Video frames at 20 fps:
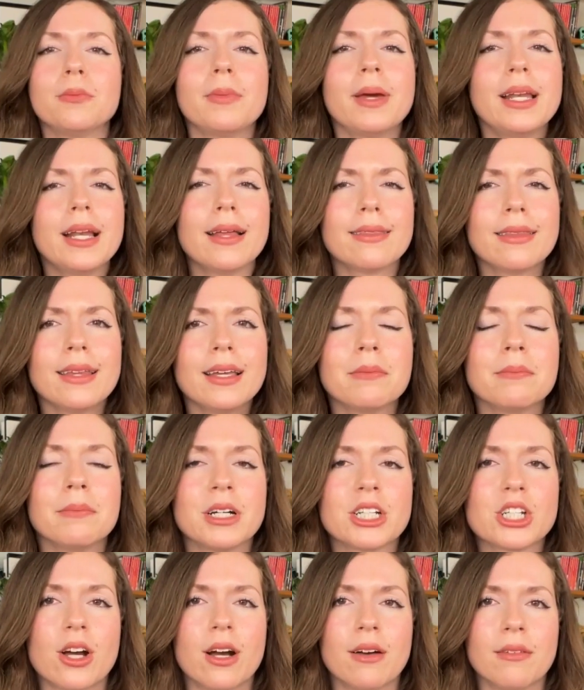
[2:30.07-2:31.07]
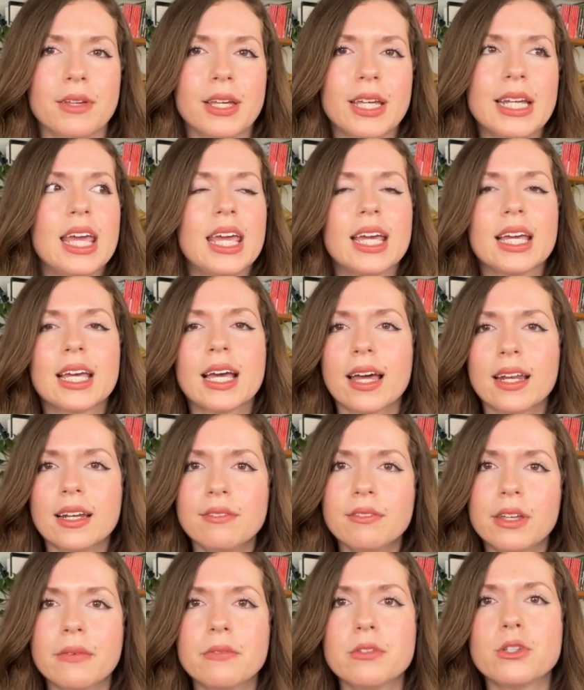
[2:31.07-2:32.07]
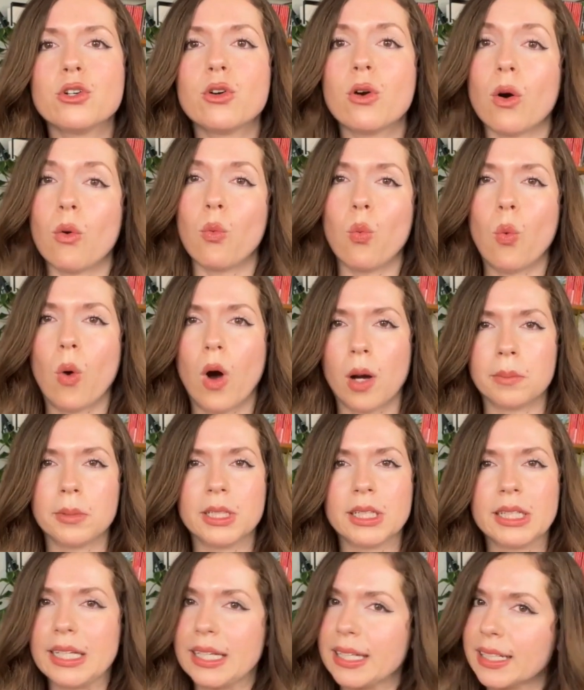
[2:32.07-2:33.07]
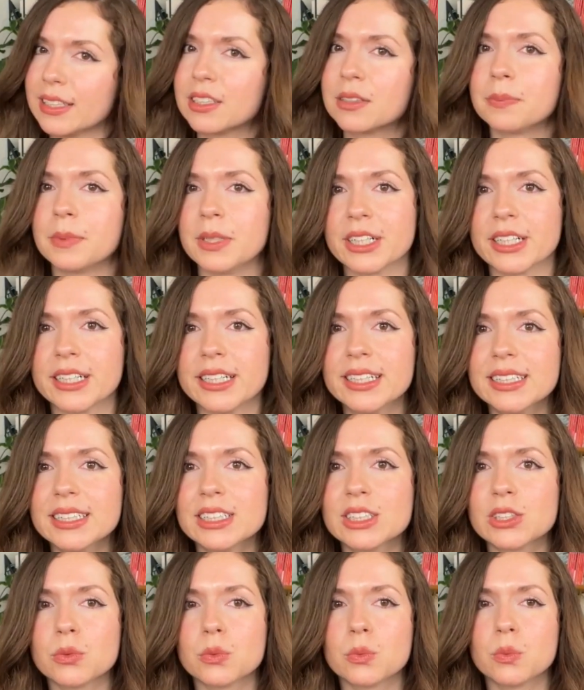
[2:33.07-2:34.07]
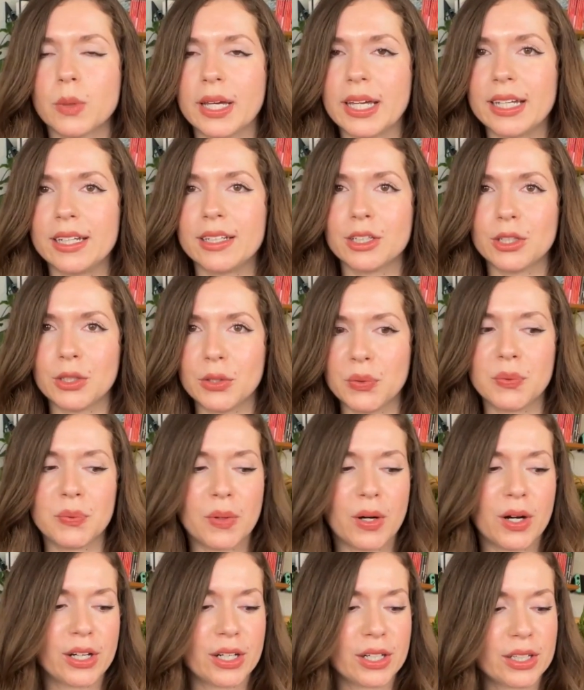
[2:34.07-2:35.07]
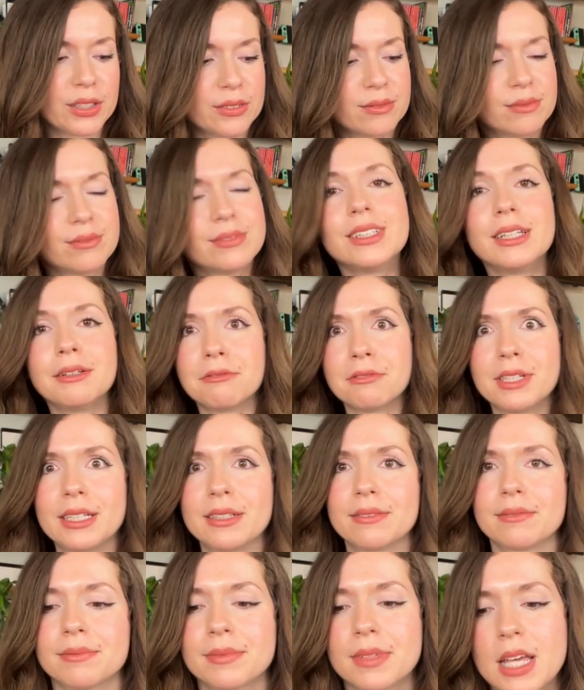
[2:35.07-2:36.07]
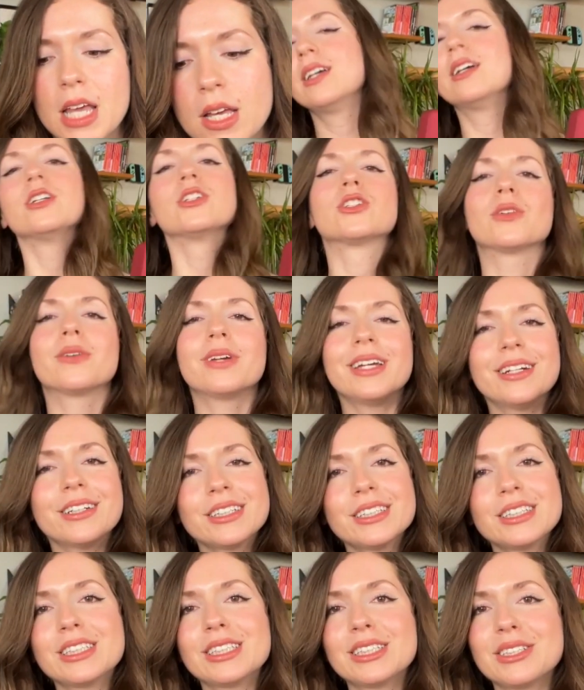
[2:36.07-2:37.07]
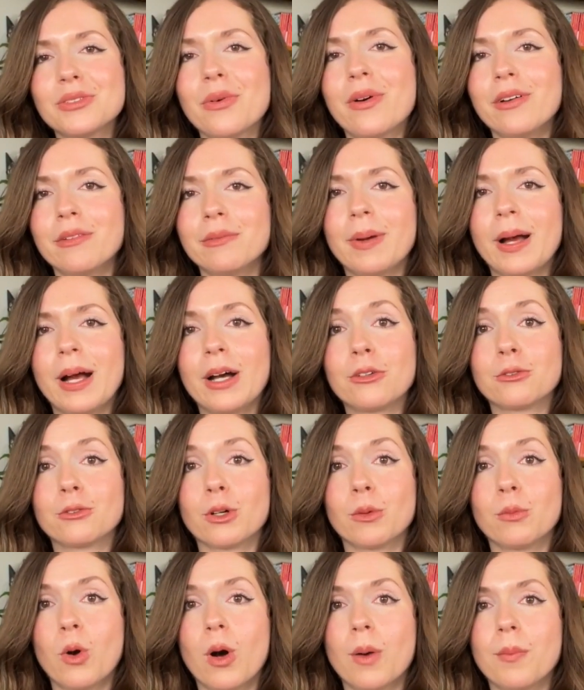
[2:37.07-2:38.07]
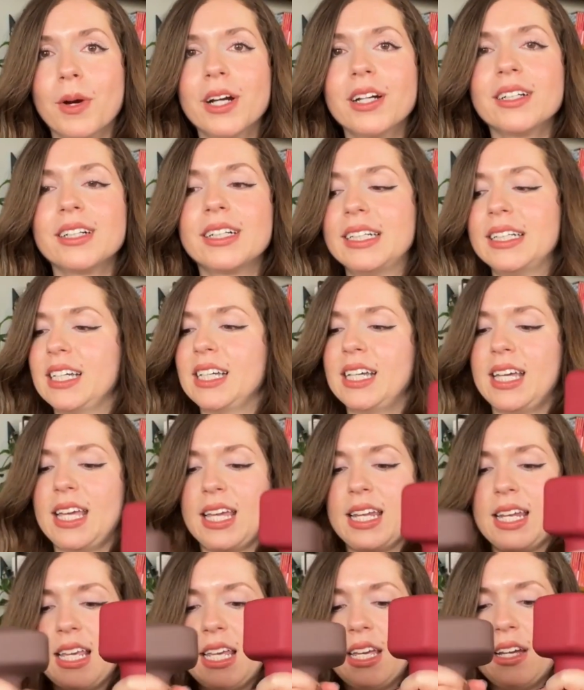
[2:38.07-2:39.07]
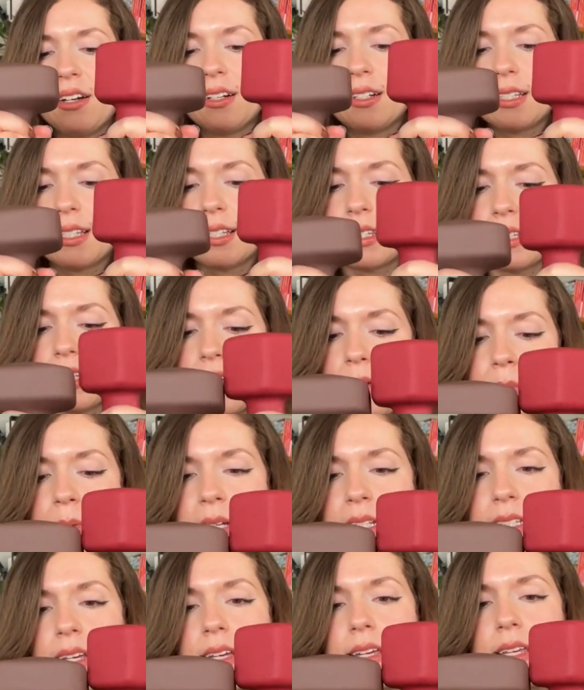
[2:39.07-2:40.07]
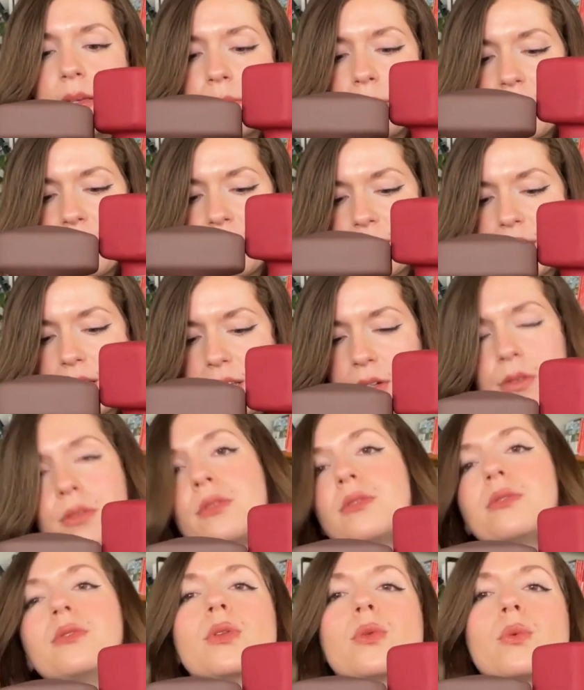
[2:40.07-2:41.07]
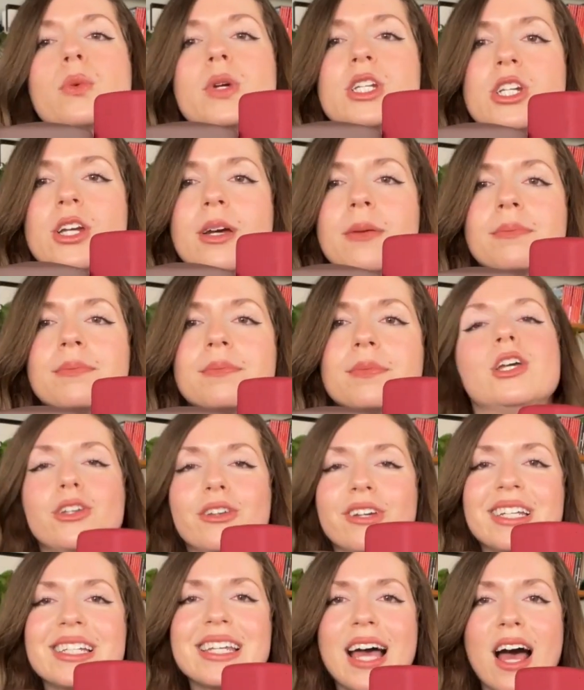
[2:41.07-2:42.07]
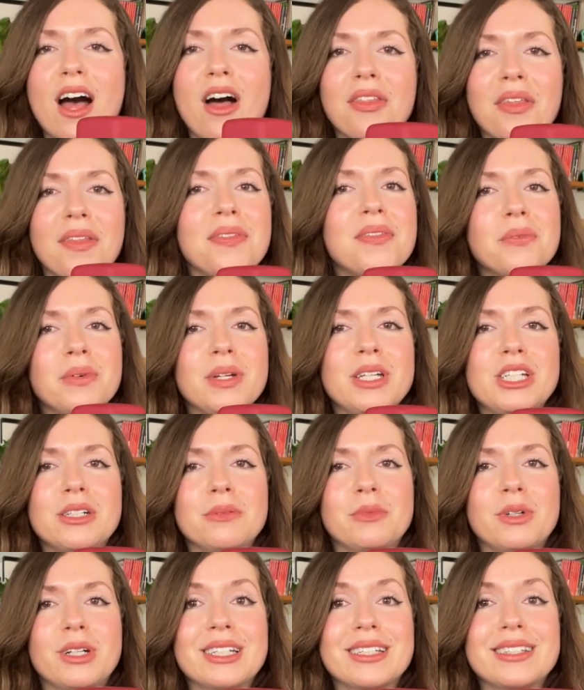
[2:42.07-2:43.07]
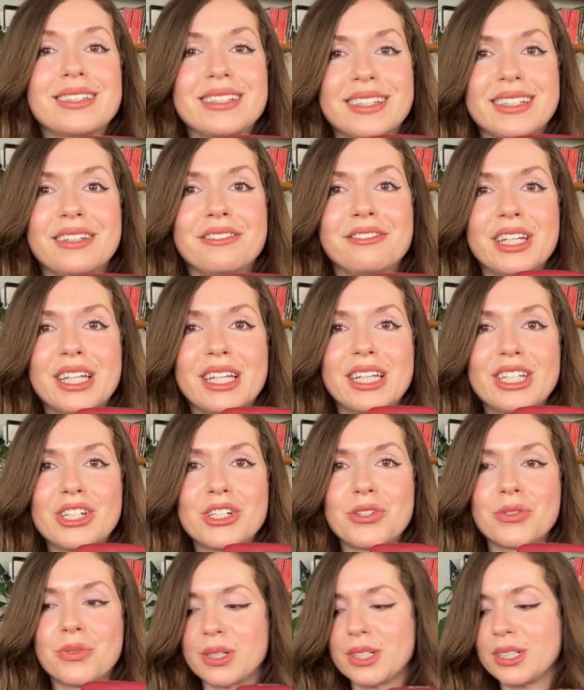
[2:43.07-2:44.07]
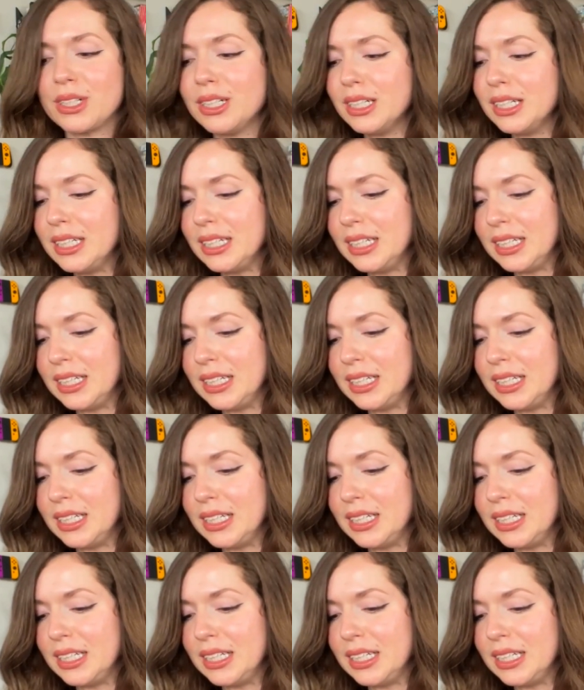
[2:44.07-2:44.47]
may not think much of it, it kind of gives you a wobbly experience when you are lifting. So here is the twelve pound from Walmart, and here is a side-by-side comparison with WeGym. You can tell that the WeGym one is significantly shorter,